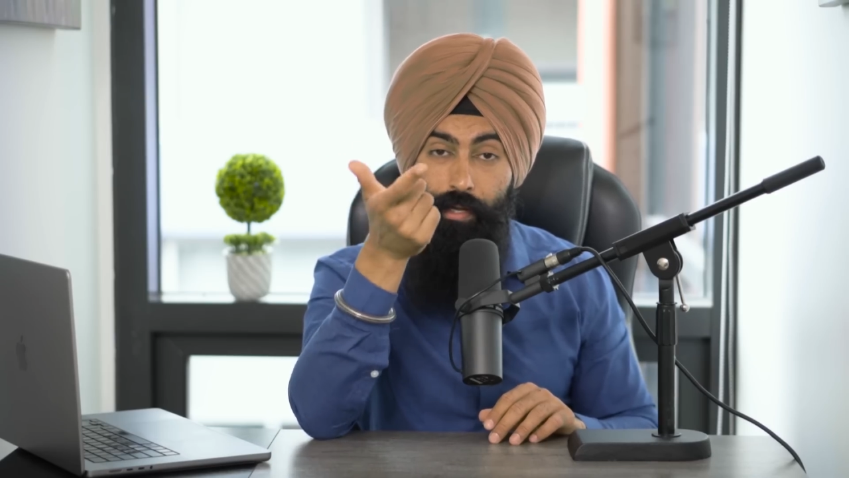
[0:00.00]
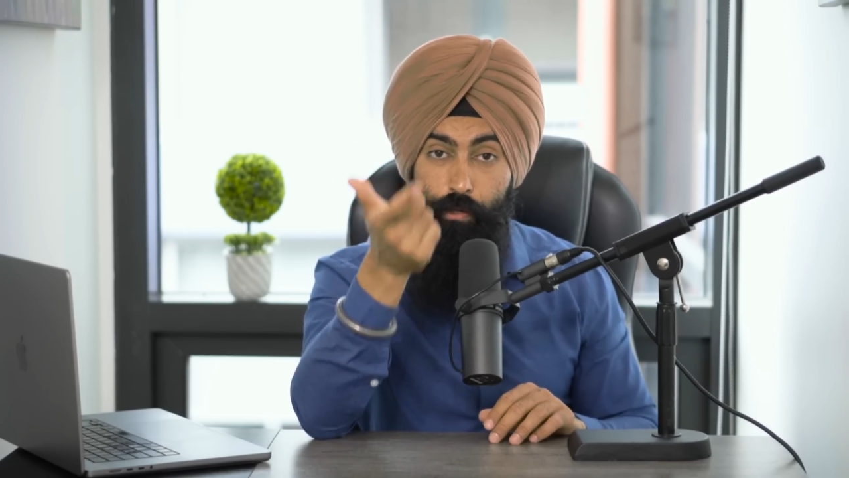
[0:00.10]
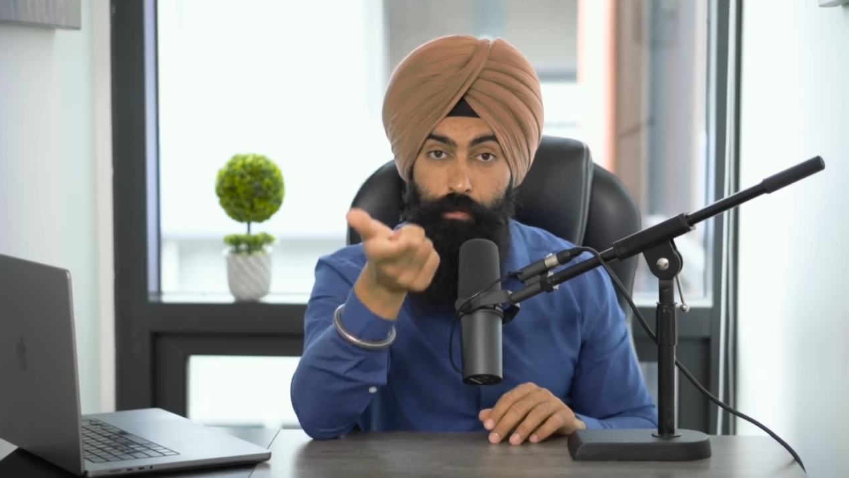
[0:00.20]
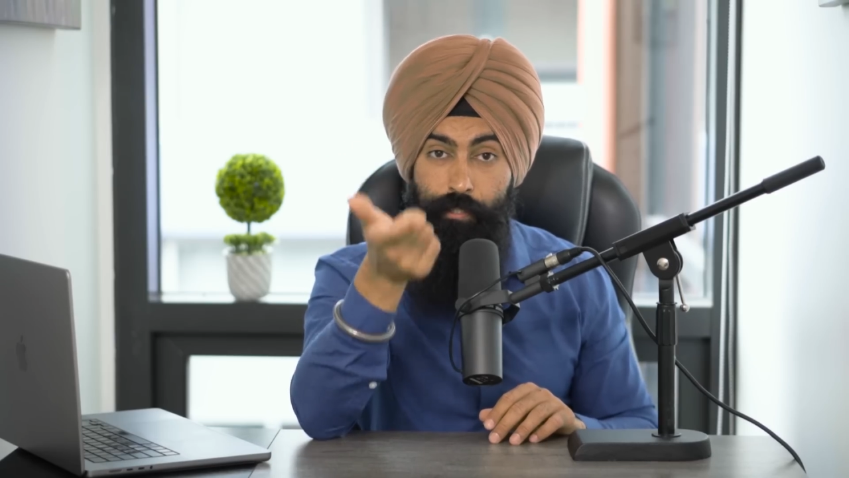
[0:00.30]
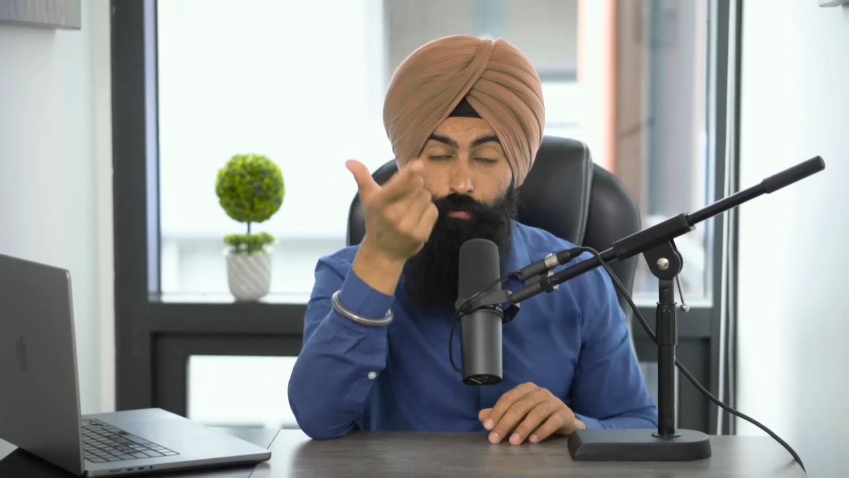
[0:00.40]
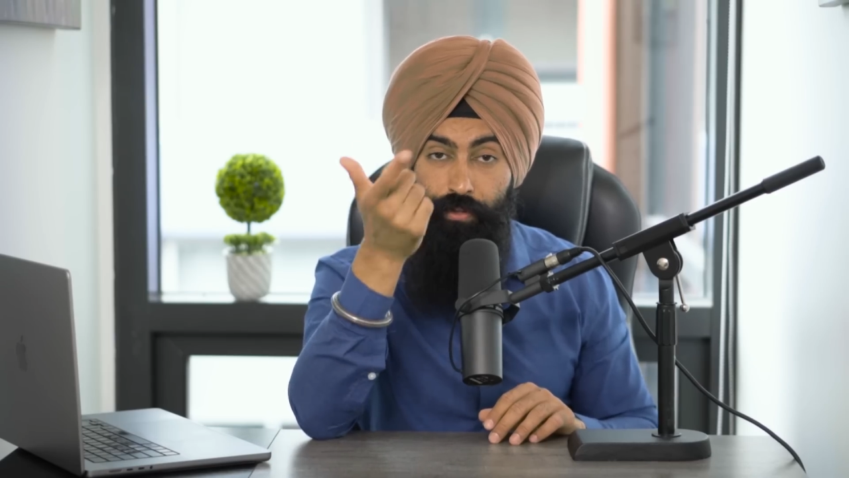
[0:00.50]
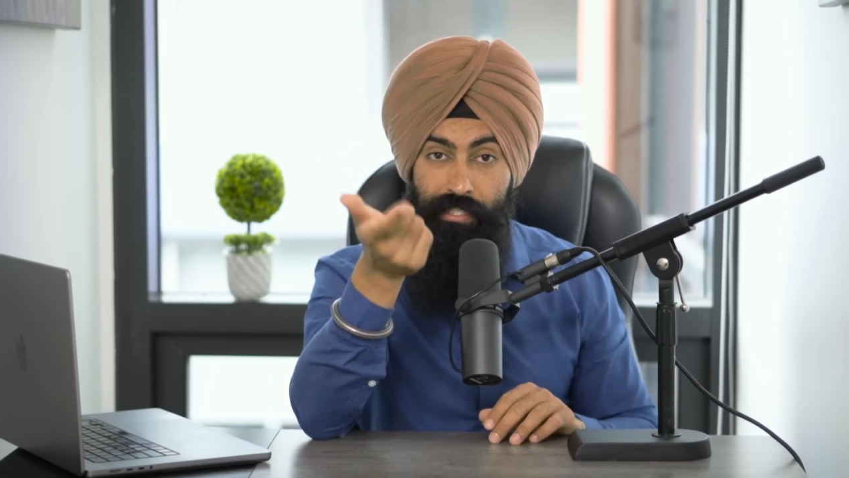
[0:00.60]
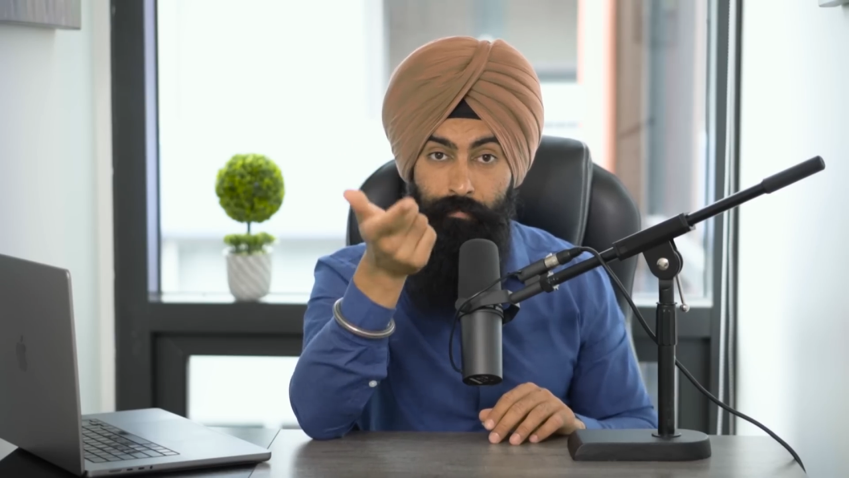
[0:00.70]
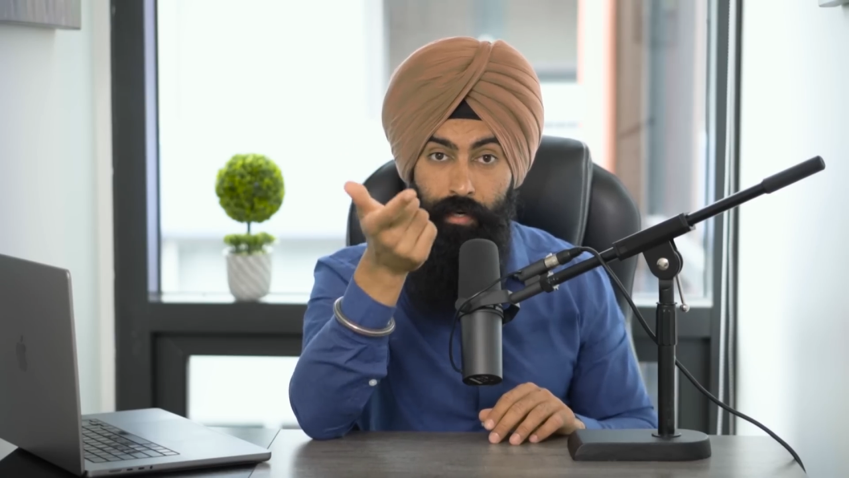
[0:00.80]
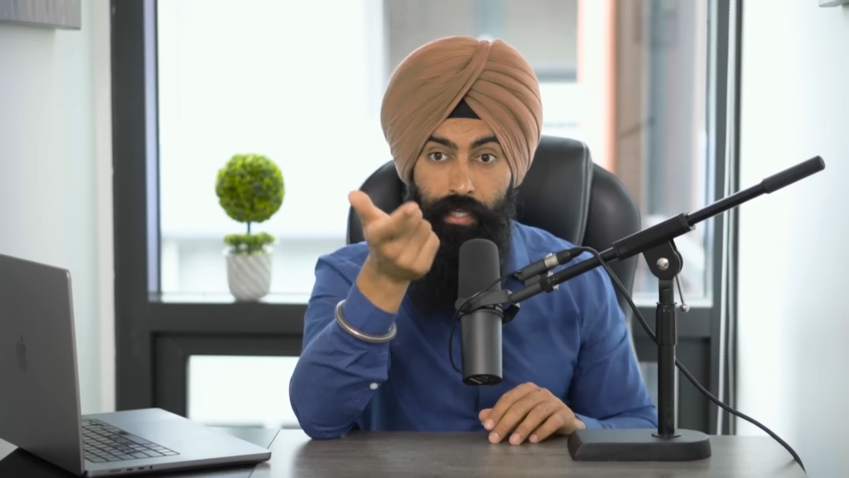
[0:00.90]
use for
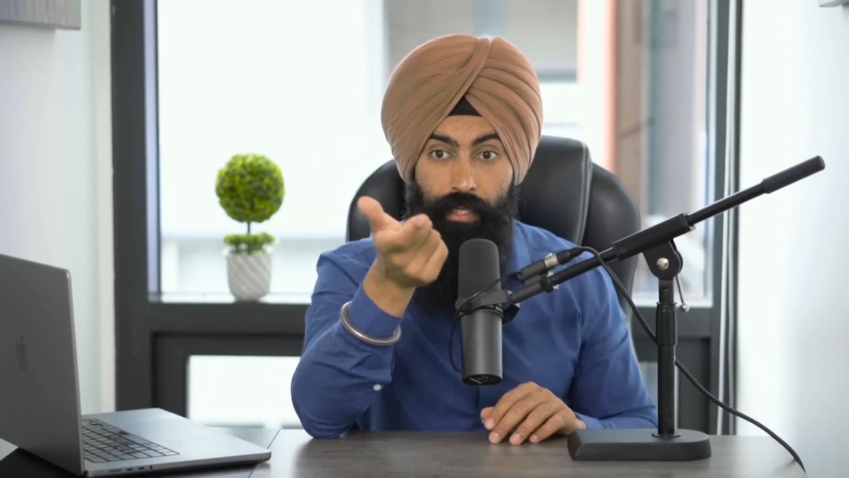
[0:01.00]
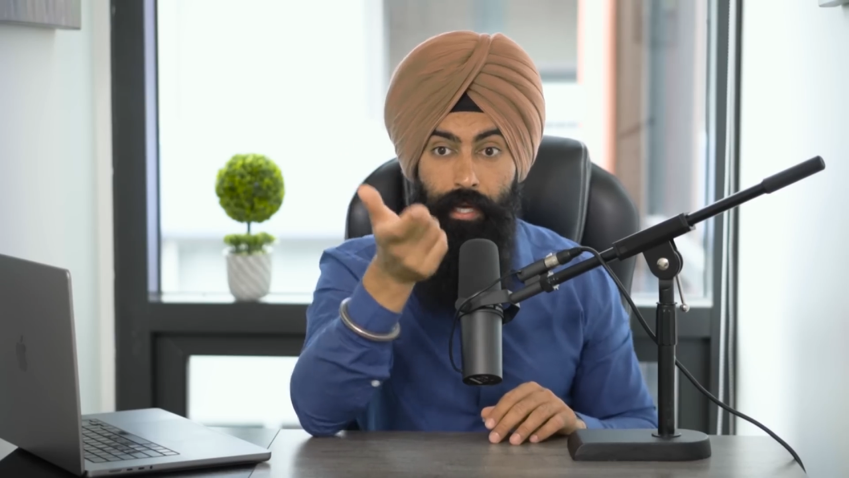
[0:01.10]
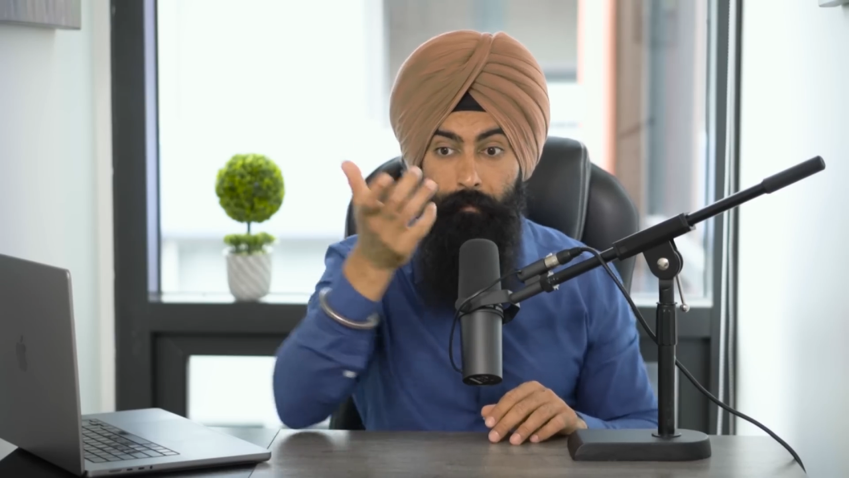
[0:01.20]
this money